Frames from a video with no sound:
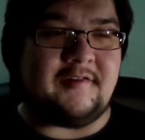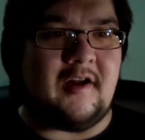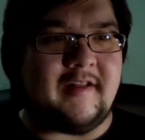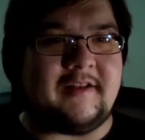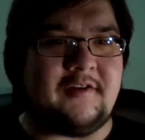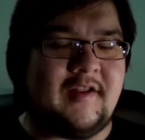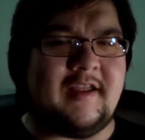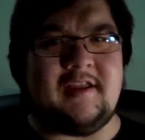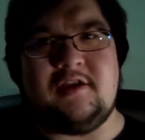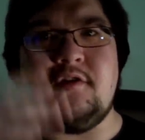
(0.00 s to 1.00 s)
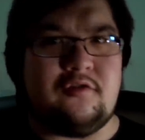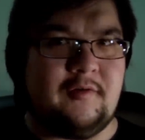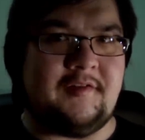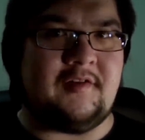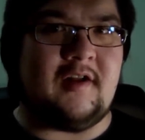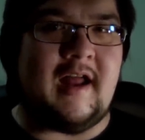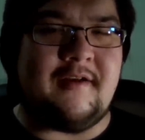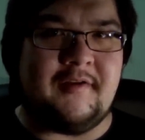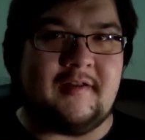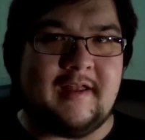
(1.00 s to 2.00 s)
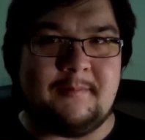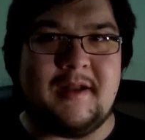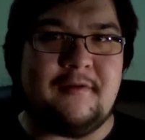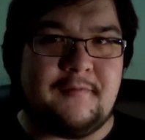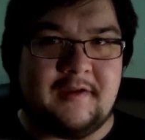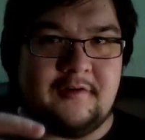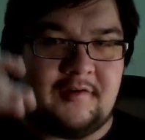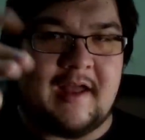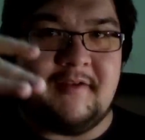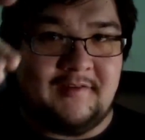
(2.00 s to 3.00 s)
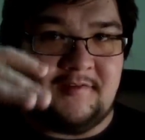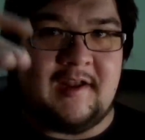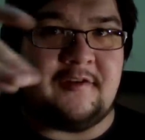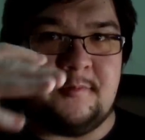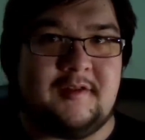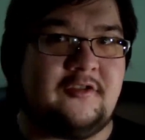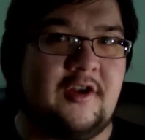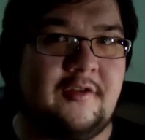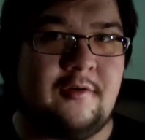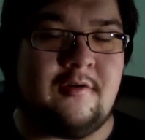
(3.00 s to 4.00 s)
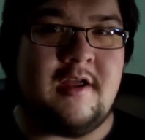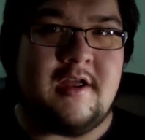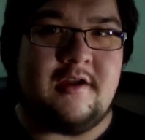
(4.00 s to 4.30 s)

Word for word: It's not like they're taking huge risks. They're not having, like, minifigures having sex with each other, or,